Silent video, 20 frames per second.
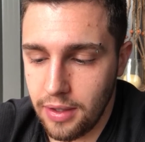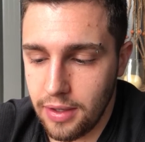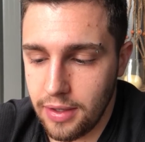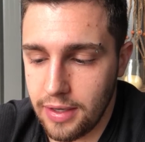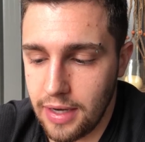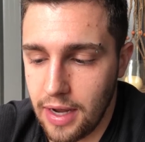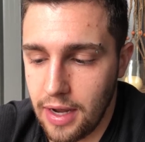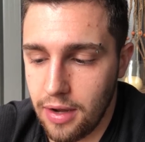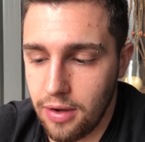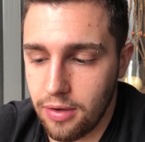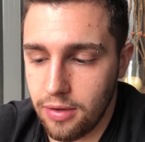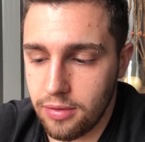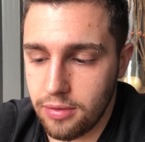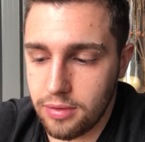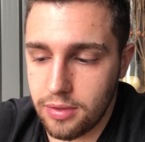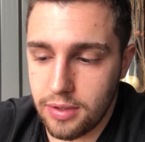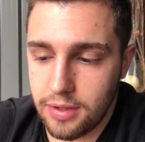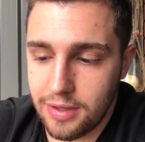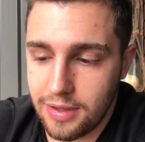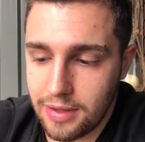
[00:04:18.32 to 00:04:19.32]
Now
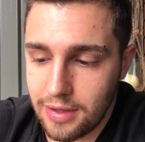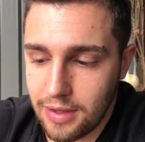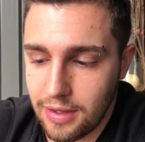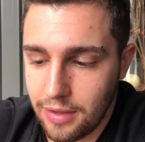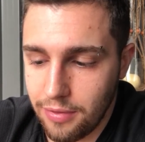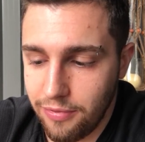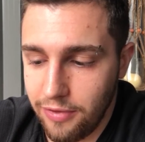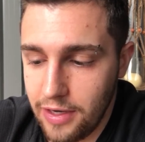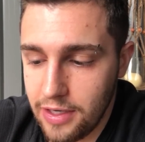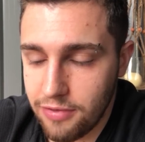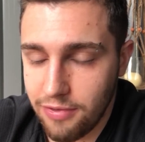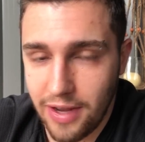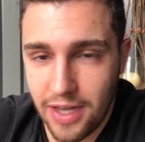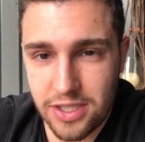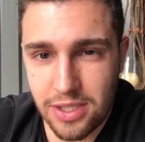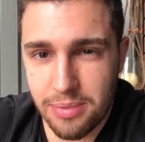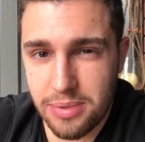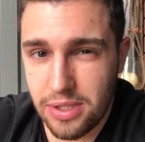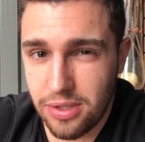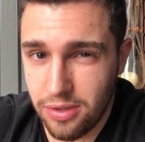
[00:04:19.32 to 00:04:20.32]
Venus
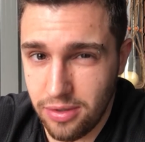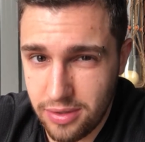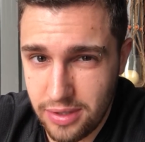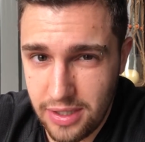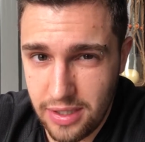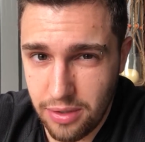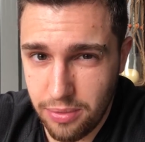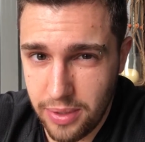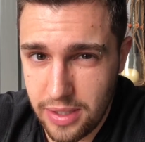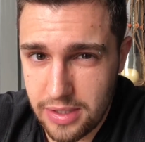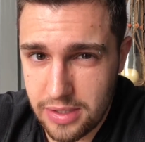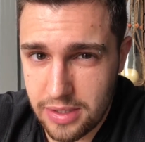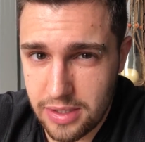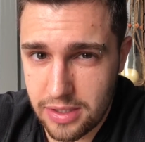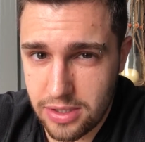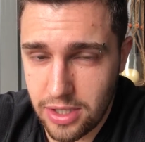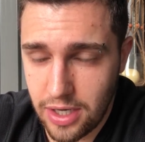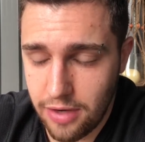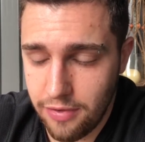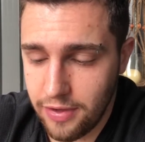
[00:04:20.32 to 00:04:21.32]
flytraps, they don't need a winter
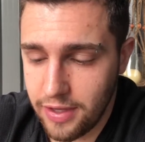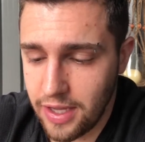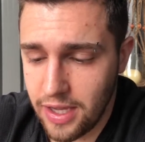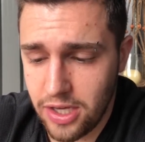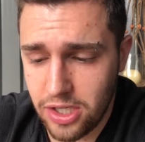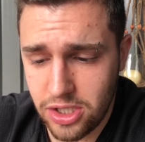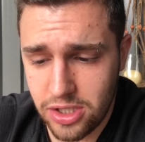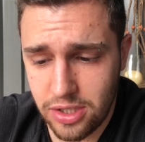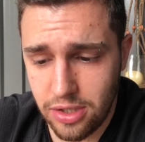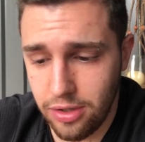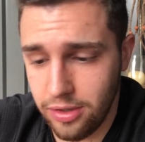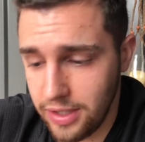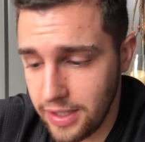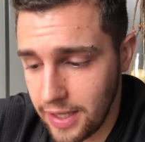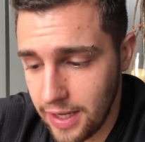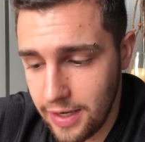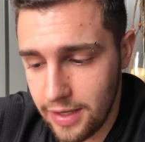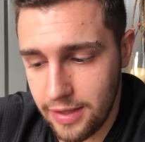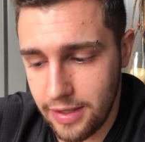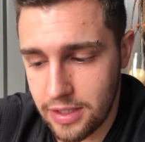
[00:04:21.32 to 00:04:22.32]
stratification, they don't need
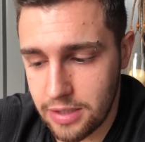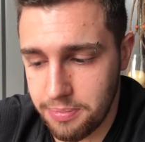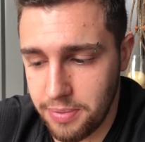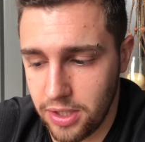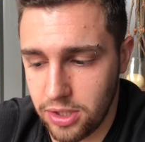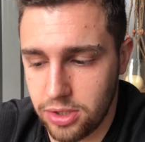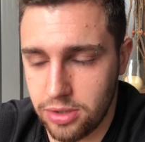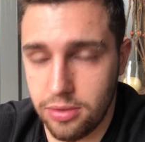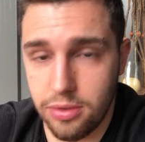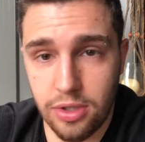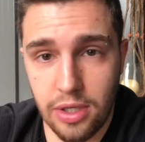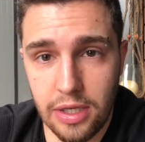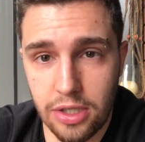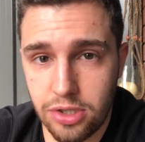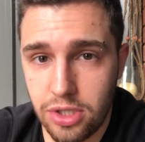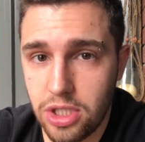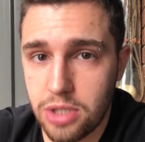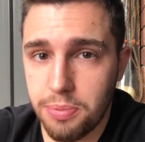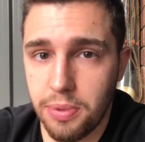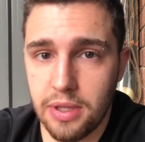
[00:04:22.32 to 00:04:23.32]
anything special. You
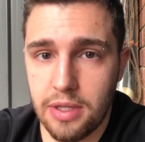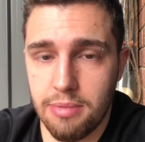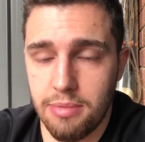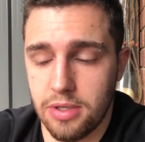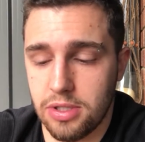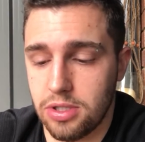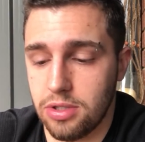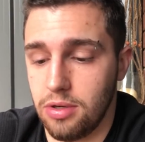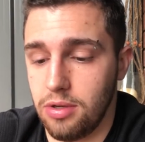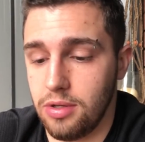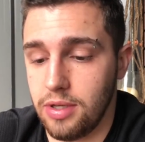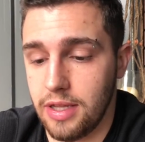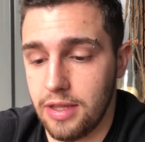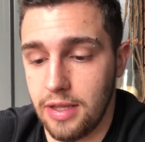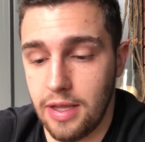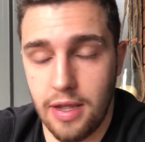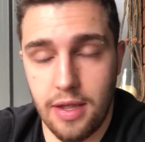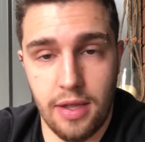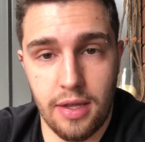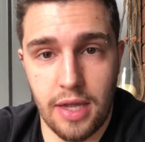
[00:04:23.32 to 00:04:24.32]
literally just put them on soil and
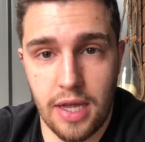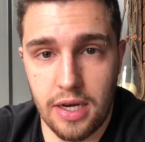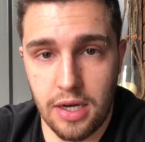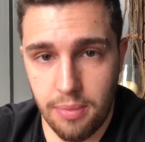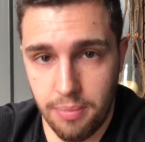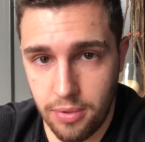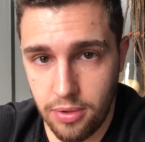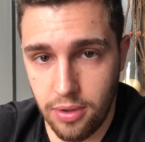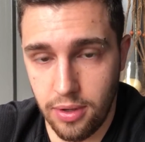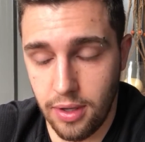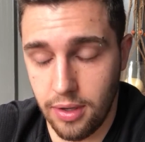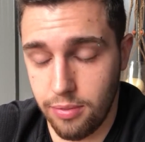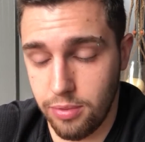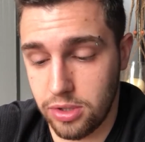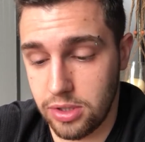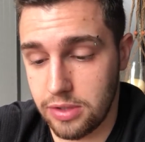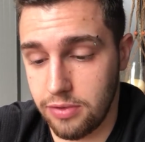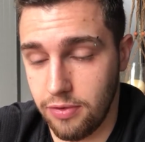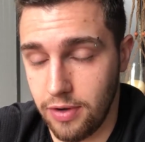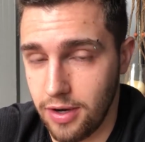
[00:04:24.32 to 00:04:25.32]
they end up growing,
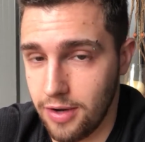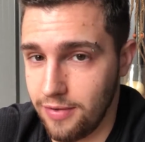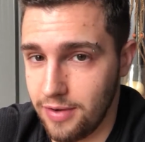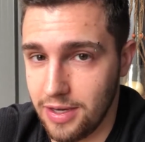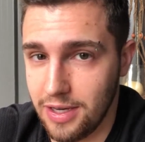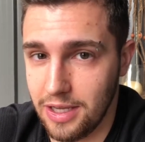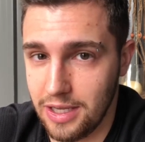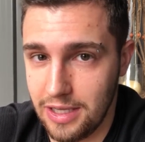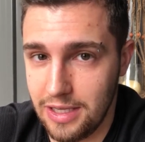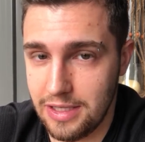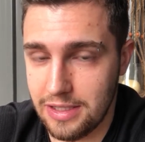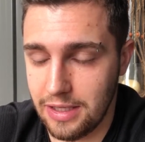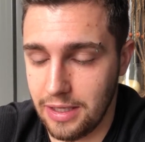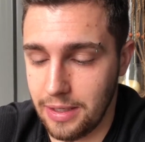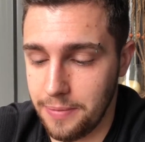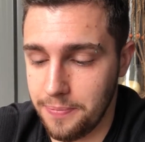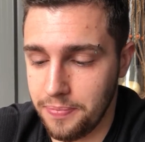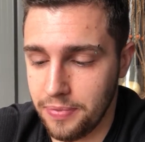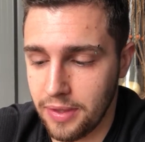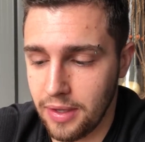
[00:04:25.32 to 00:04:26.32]
which is very, very easy.